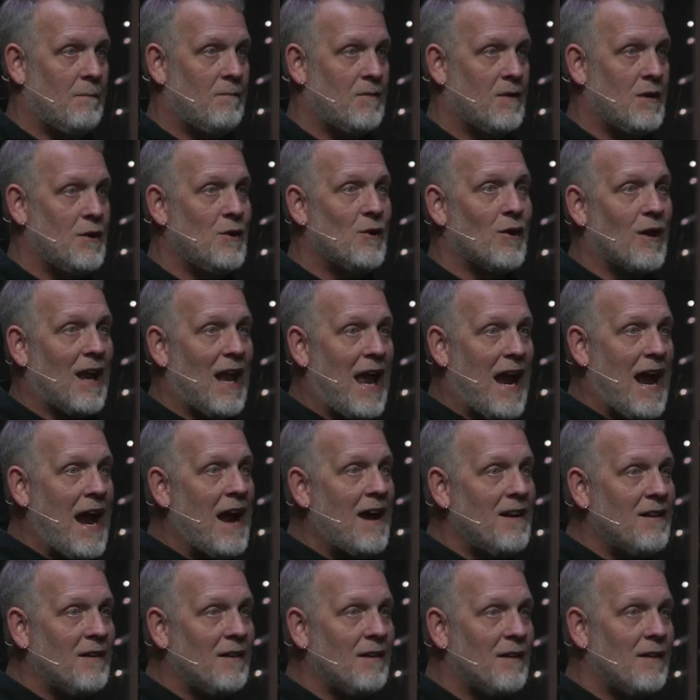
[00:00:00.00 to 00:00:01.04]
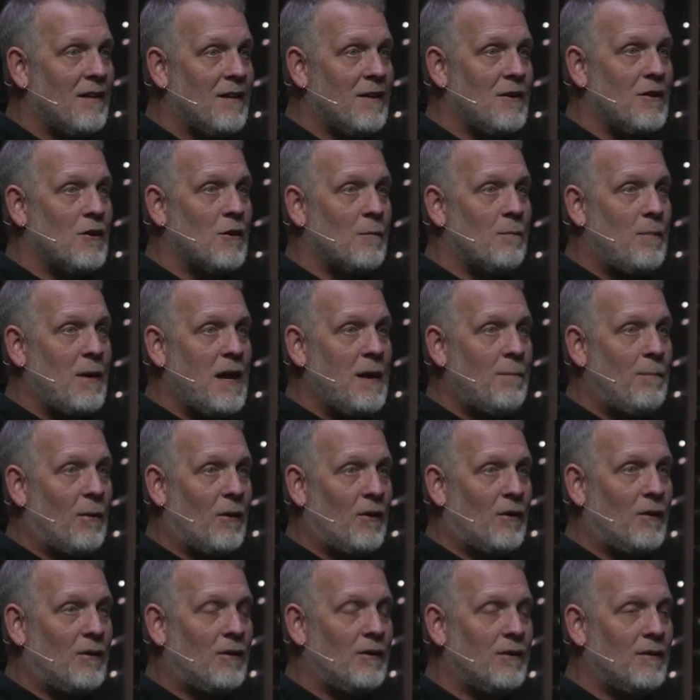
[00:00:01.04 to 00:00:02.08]
your land, your
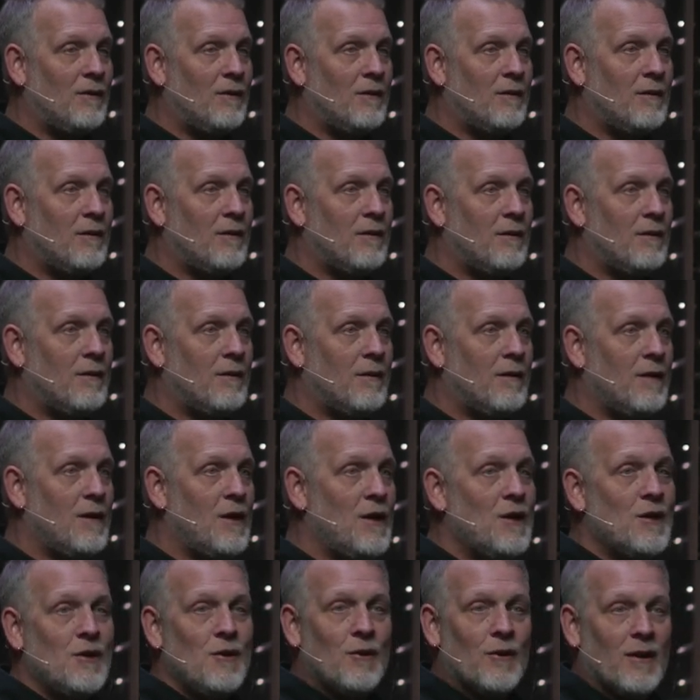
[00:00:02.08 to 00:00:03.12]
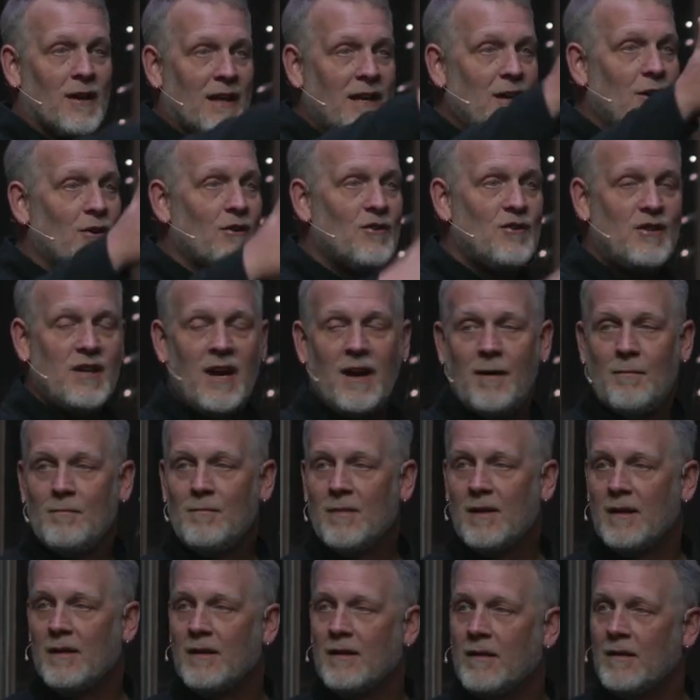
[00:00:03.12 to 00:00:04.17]
people, your leadership,
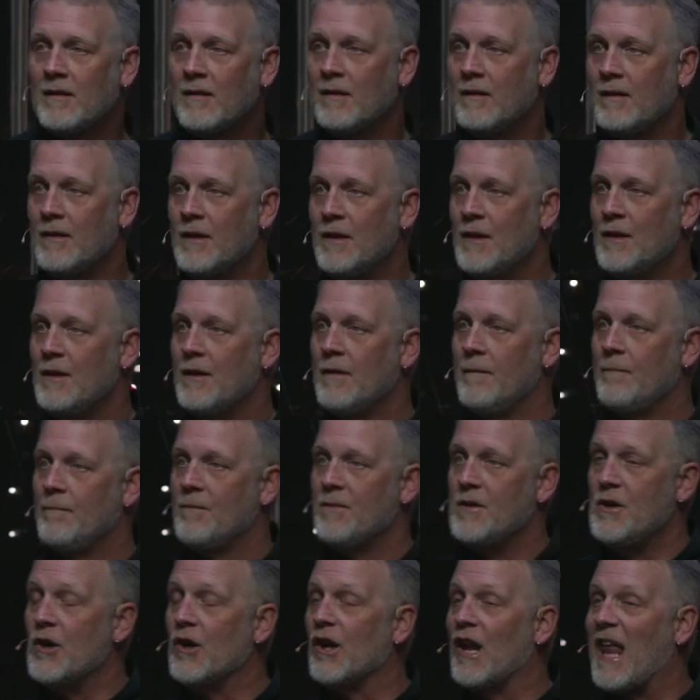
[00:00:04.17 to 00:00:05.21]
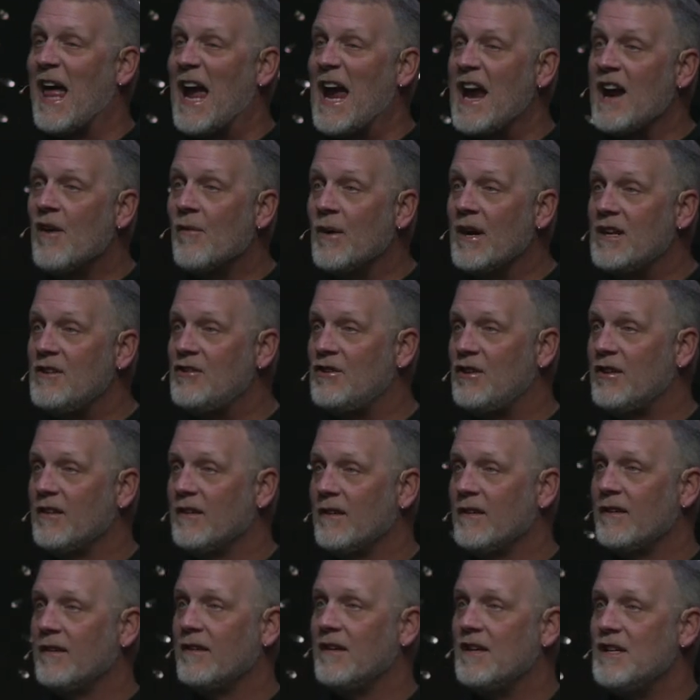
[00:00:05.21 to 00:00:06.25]
your language,
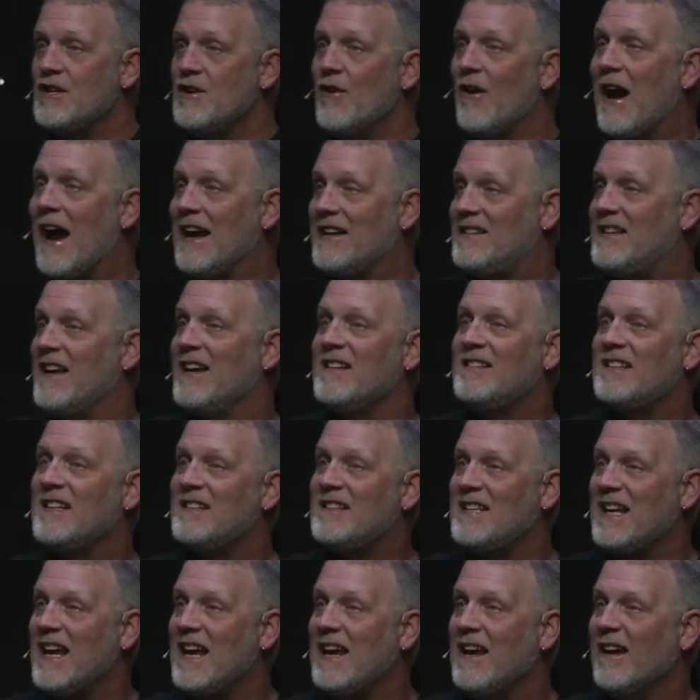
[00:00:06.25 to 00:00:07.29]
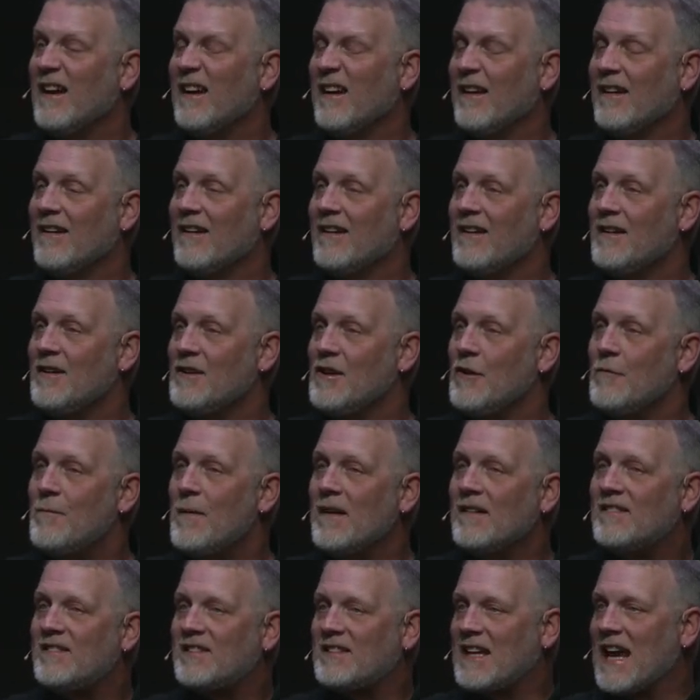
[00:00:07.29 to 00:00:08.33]
your identity. You've been
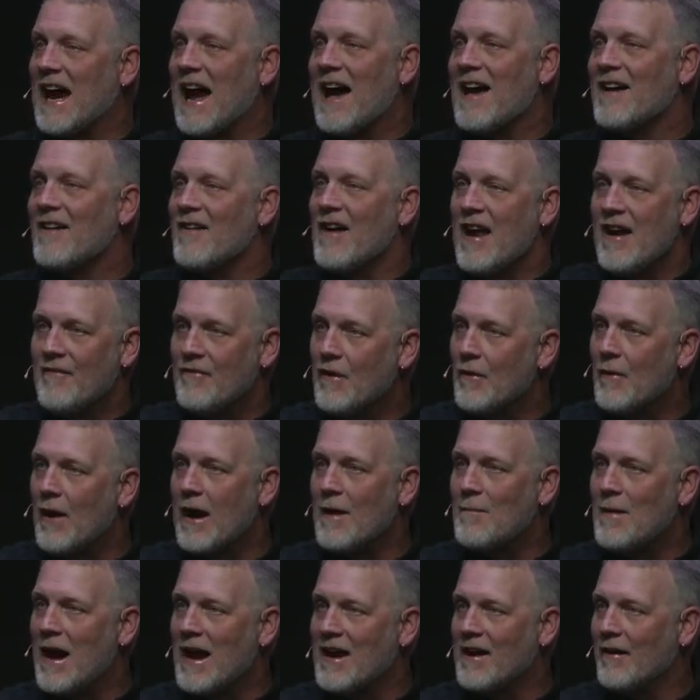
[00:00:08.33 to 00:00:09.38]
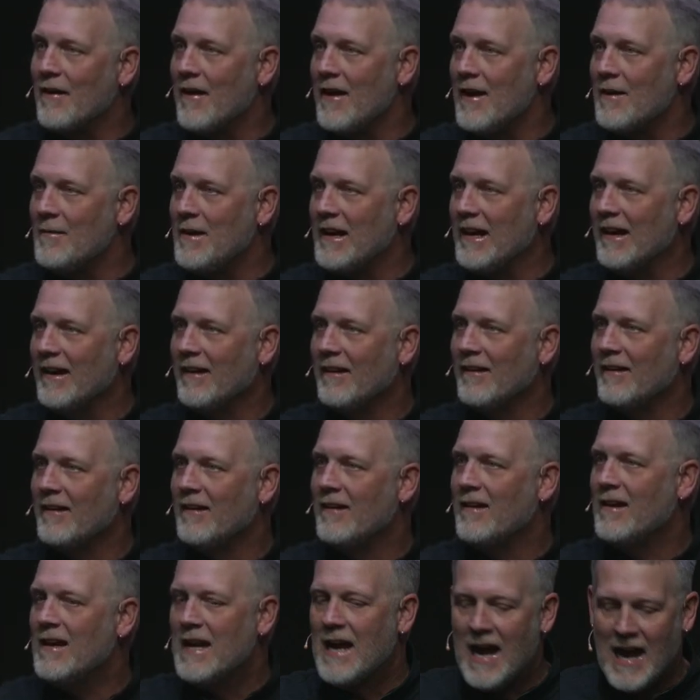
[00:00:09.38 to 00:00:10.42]
scattered everywhere by your enemy.
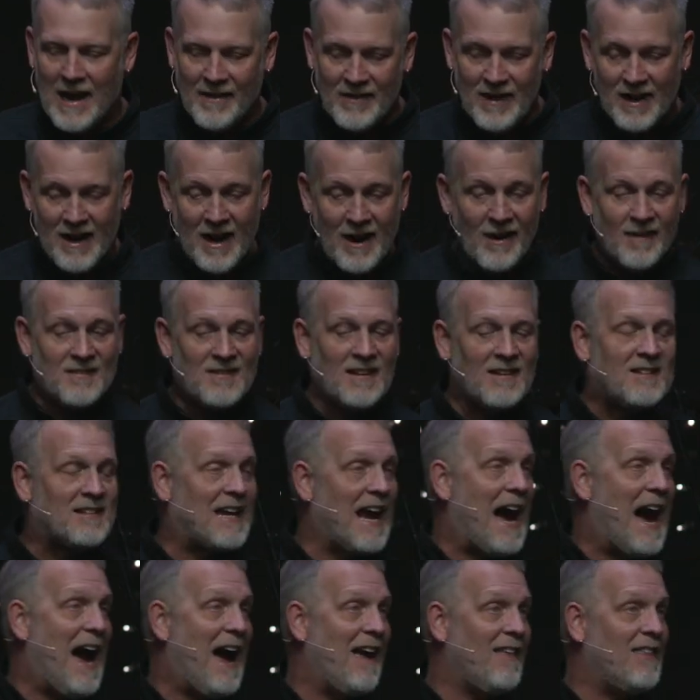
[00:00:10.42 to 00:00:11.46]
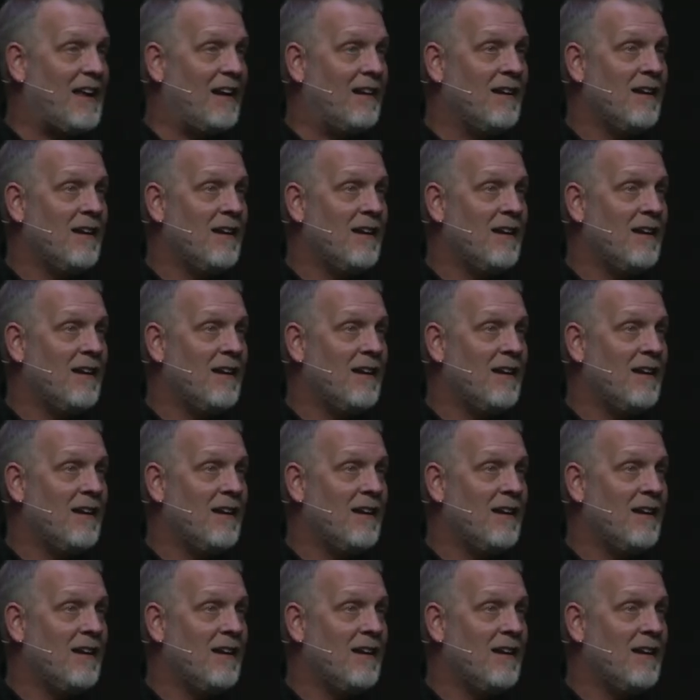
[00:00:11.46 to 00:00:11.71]
And then here's this guy that,